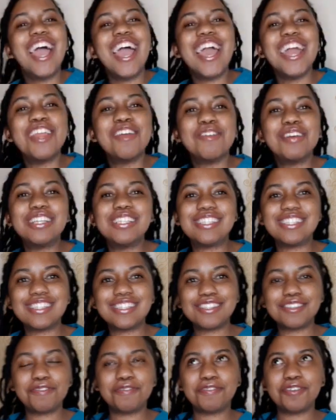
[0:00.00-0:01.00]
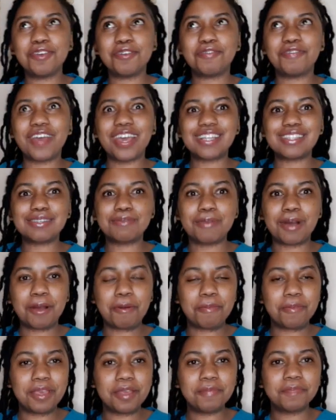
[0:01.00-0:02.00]
Anyways, just a few facts
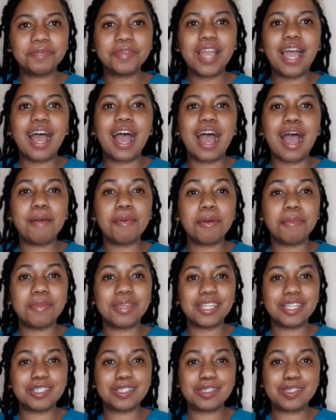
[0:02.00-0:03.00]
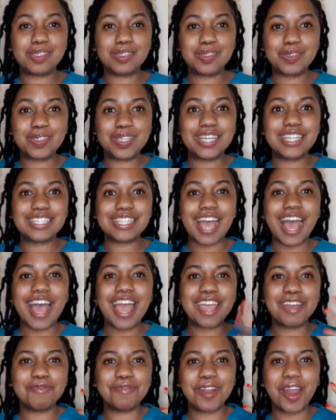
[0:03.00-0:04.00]
about me. I'm a medical student.
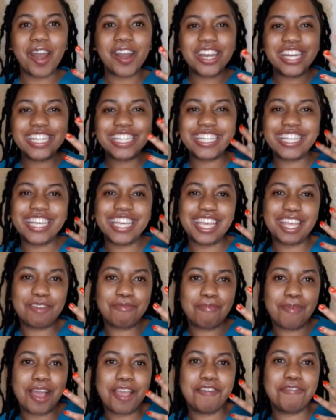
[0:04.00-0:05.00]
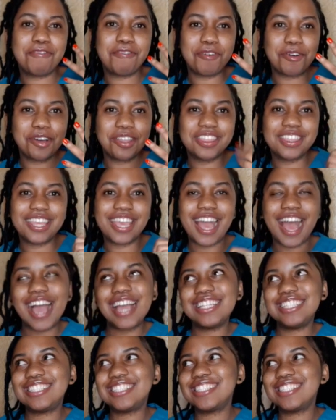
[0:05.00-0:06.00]
I am currently in my fourth year.
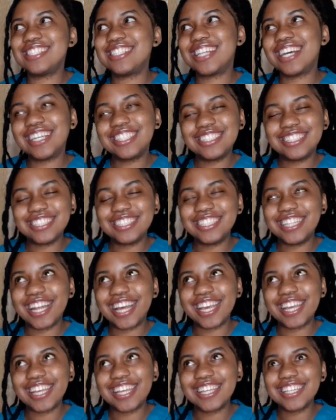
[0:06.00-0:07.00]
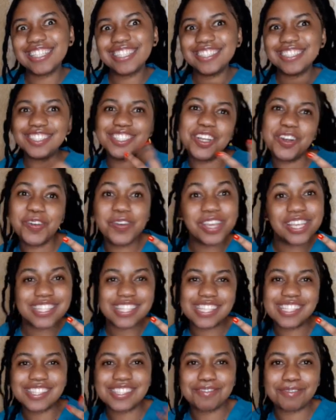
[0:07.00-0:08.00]
I just started like 2 weeks
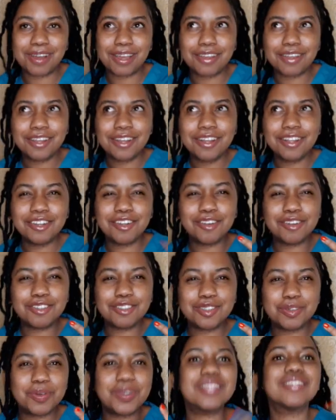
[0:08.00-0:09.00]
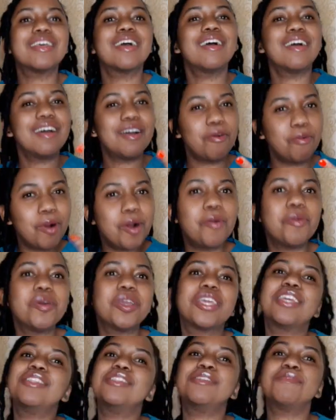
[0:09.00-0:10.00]
into my, no, not 2 weeks, 1
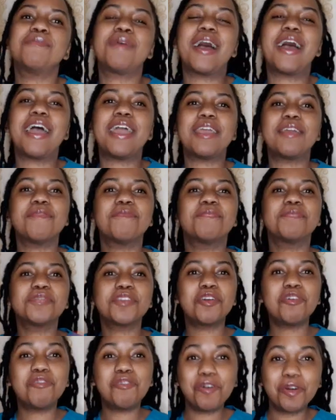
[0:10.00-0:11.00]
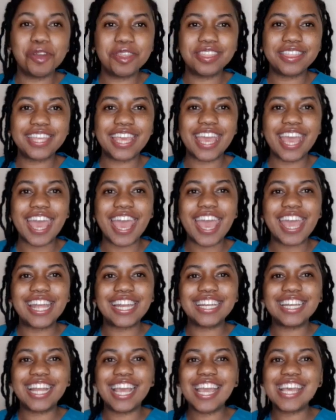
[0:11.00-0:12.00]
week into my fourth year,
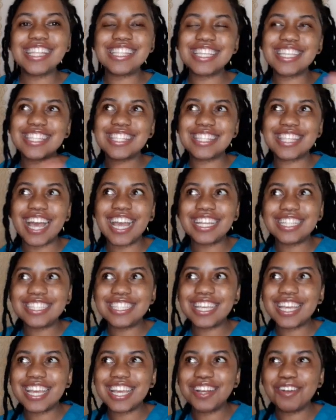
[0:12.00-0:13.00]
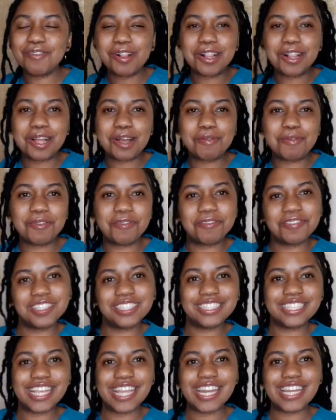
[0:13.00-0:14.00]
and it's exciting. Welcome
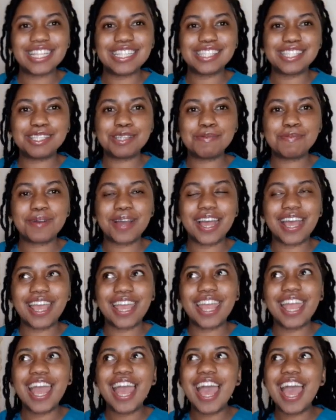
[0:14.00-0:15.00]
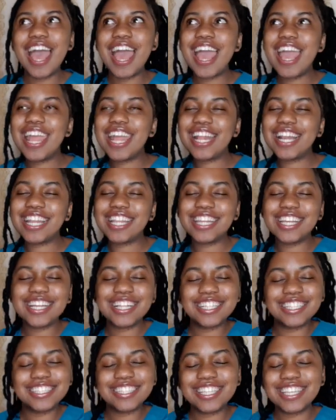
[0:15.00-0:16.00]
officially to my
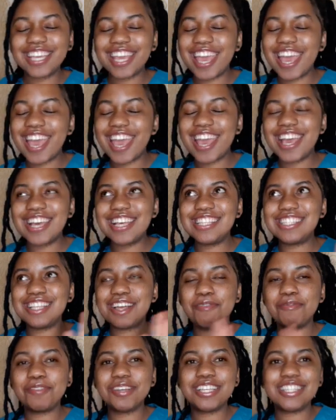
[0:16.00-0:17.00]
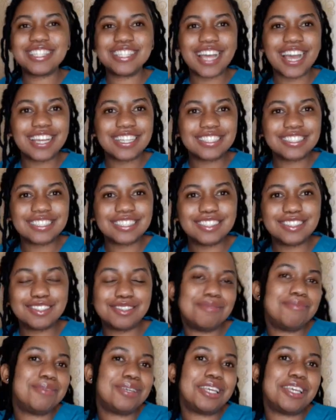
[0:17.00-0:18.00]
clinical years. I'm excited
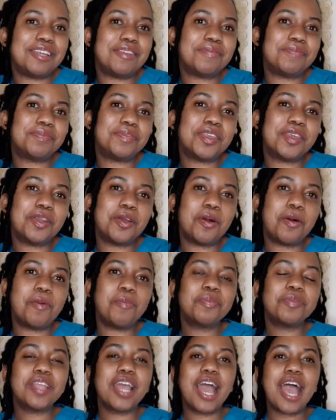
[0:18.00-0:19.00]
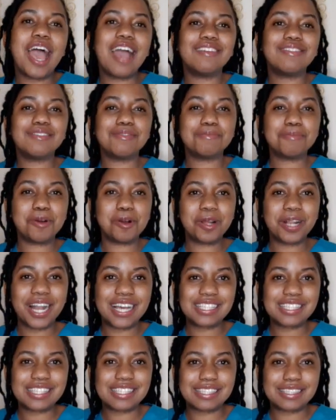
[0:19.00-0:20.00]
to be, you know, having more
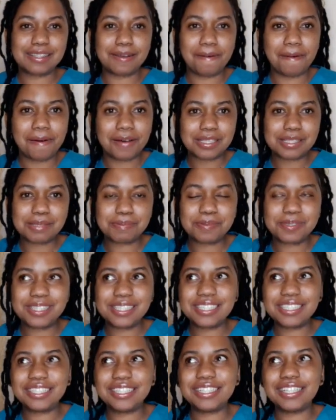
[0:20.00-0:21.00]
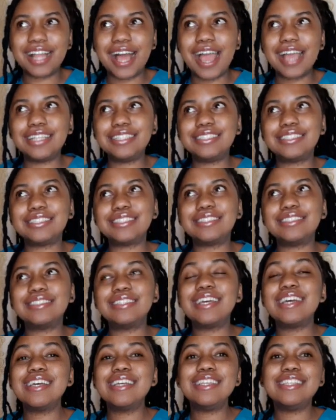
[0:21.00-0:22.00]
classes in the hospital and just
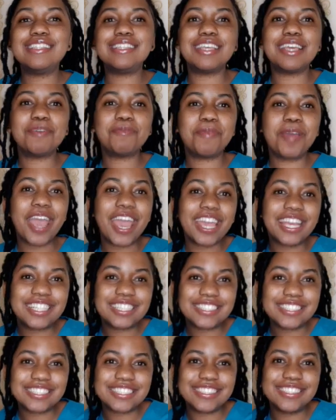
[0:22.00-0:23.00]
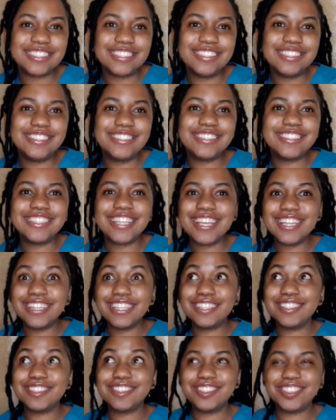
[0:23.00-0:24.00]
seeing patients, seeing
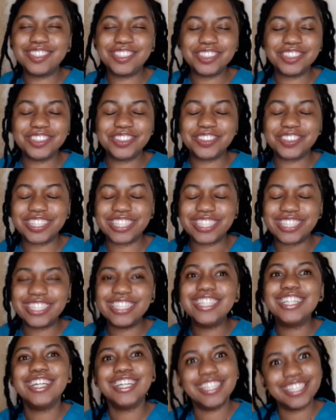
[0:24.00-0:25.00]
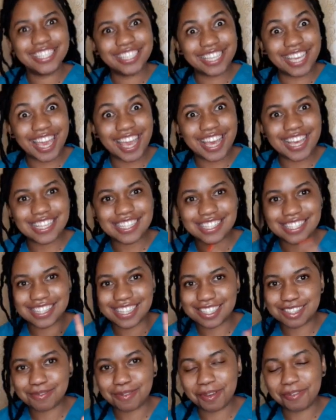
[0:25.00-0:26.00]
little children. Yes,
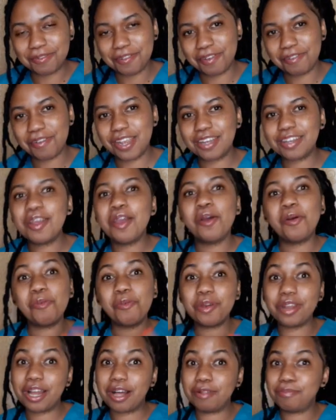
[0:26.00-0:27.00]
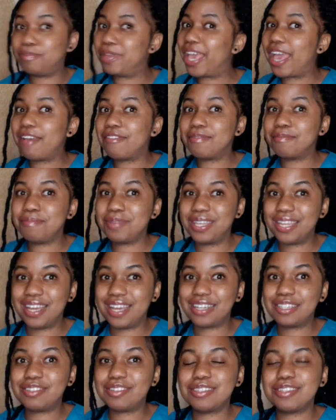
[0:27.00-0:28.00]
that's my favorite. When I'll be having
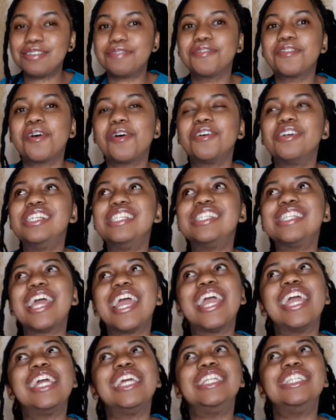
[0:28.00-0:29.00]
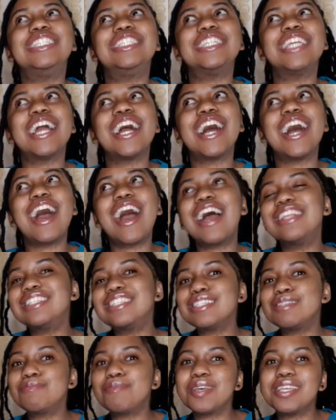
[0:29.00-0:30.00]
pediatrics, of course. And yeah,
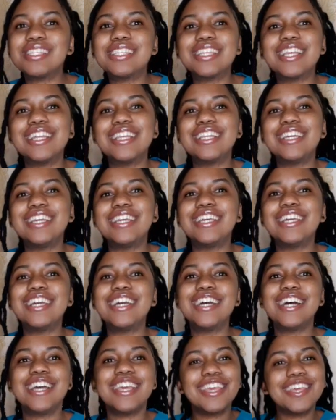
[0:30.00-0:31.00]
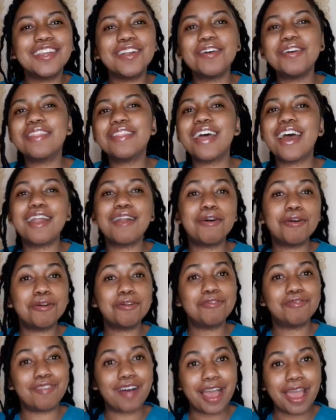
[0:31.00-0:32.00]
just basically, you know, that
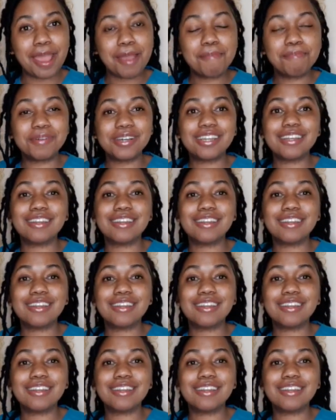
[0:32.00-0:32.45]
whole vibe. But